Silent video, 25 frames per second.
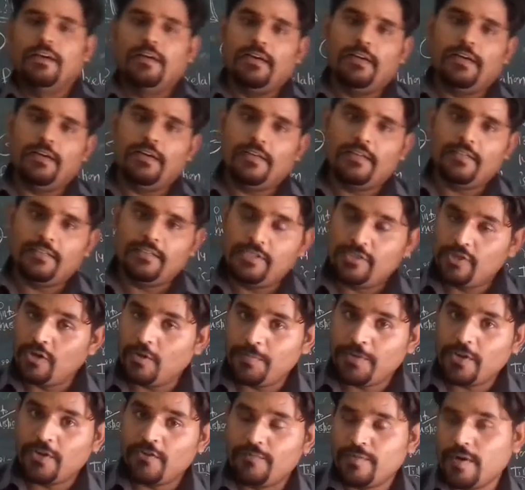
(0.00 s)
the
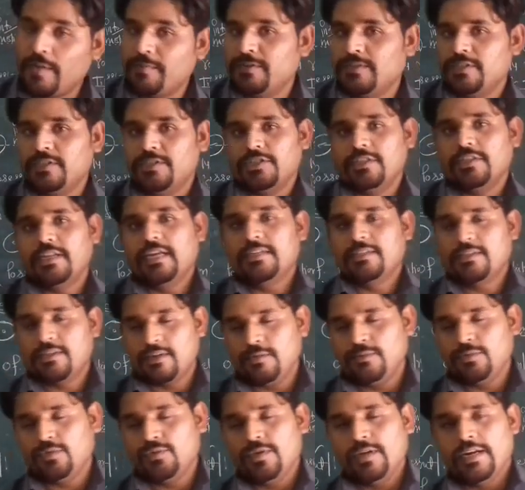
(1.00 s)
topic of preposition has
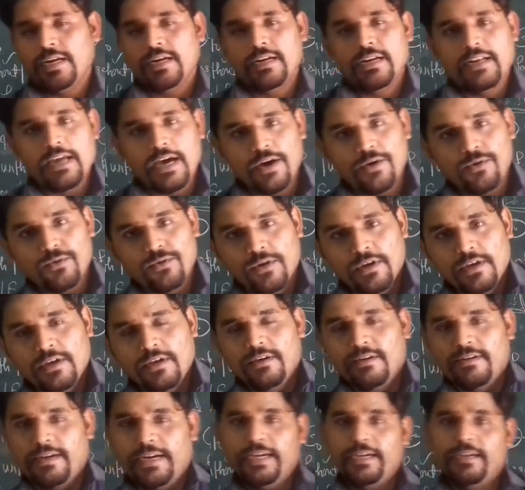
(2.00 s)
come to an end now,
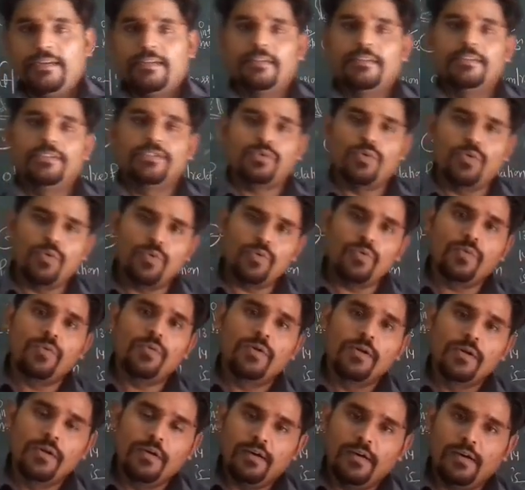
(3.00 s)
right?
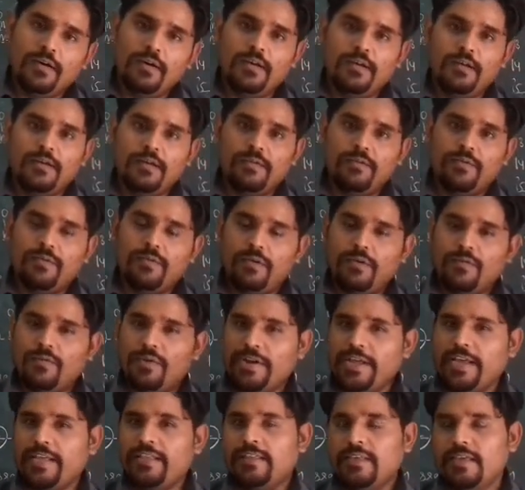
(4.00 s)
So
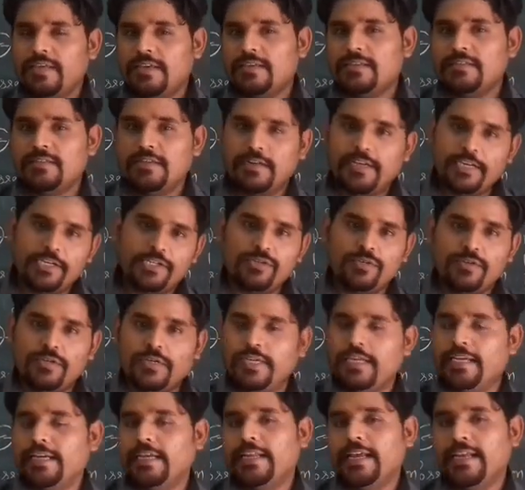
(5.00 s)
what I think is that I should
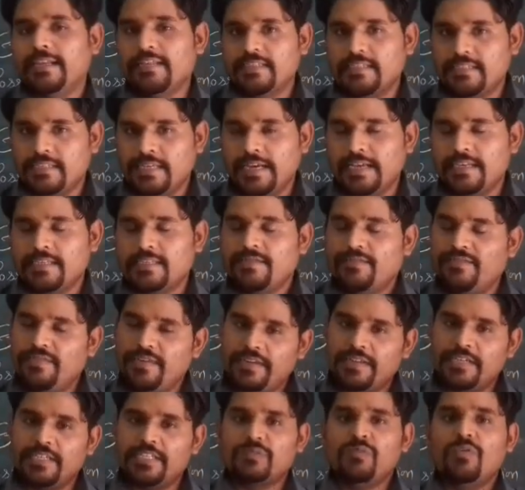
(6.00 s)
take an exercise, a
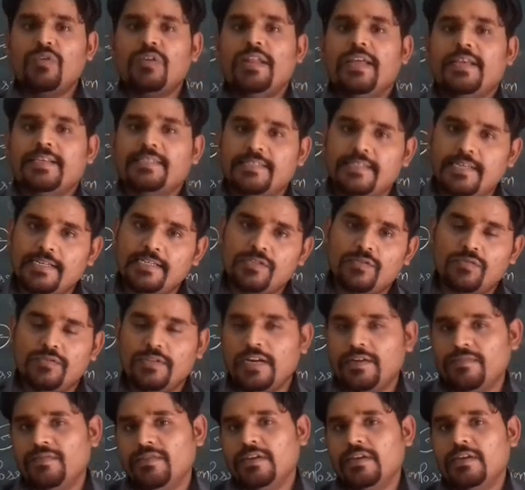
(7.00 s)
very small exercise, so
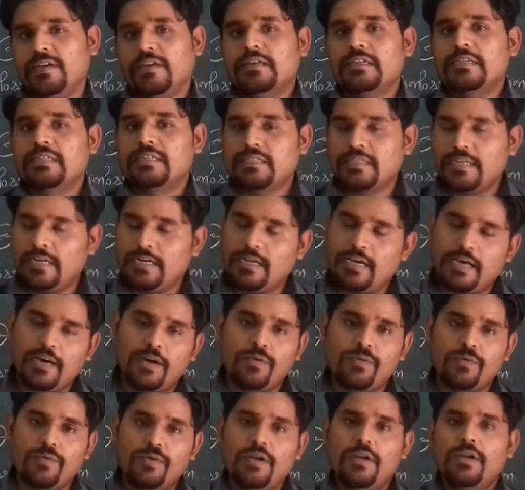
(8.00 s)
that we can understand
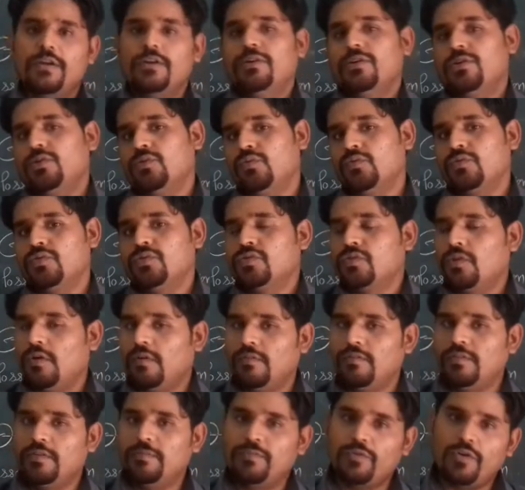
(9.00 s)
how to
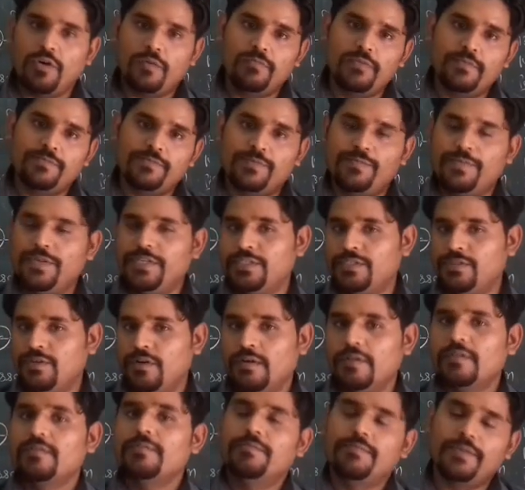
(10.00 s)
solve the problems based
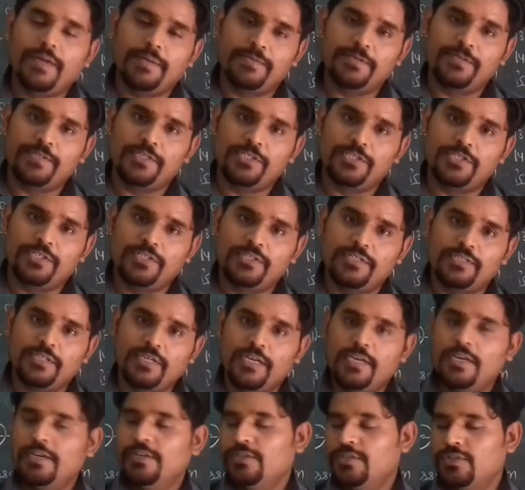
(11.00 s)
on prepositions.
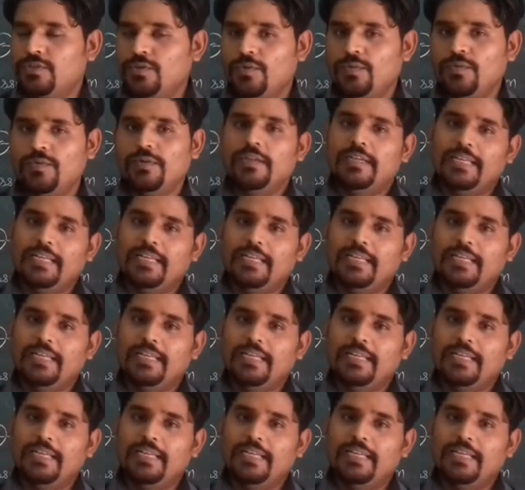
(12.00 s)
So